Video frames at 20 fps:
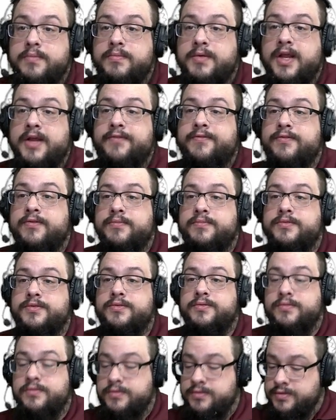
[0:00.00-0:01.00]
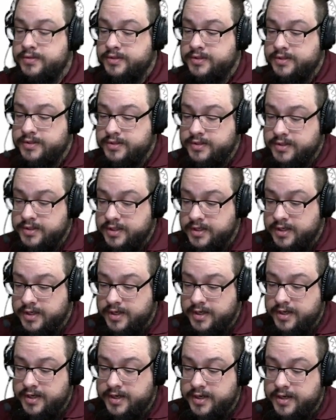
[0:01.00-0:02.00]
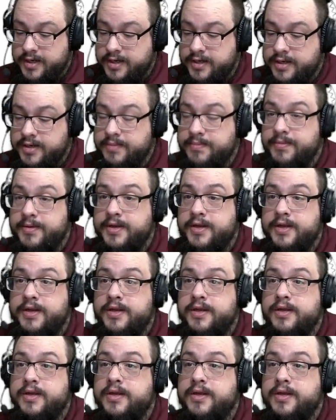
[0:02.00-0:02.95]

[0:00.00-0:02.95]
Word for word: platform tools, A D B,